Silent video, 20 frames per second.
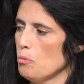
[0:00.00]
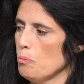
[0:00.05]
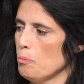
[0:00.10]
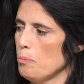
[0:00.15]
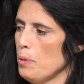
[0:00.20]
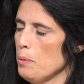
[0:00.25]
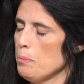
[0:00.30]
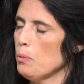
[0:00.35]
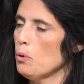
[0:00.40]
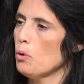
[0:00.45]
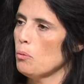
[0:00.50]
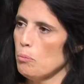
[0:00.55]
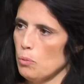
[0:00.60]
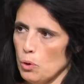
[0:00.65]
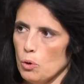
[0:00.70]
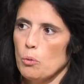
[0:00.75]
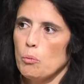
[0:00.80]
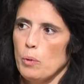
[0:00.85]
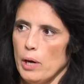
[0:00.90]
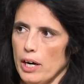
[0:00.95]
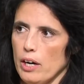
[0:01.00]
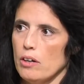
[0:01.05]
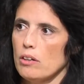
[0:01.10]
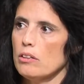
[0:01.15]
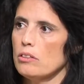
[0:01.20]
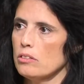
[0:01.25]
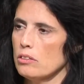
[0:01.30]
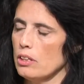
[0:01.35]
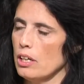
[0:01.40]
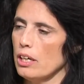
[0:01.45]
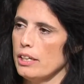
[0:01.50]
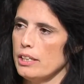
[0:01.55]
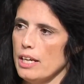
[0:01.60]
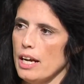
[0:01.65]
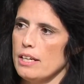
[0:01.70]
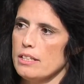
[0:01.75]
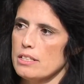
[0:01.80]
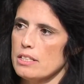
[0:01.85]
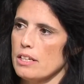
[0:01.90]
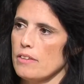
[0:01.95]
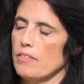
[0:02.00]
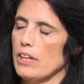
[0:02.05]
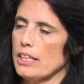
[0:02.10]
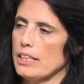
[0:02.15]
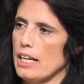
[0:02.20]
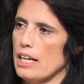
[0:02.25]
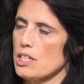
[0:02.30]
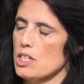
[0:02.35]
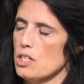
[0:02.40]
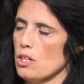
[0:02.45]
people are more aware and stuff like that.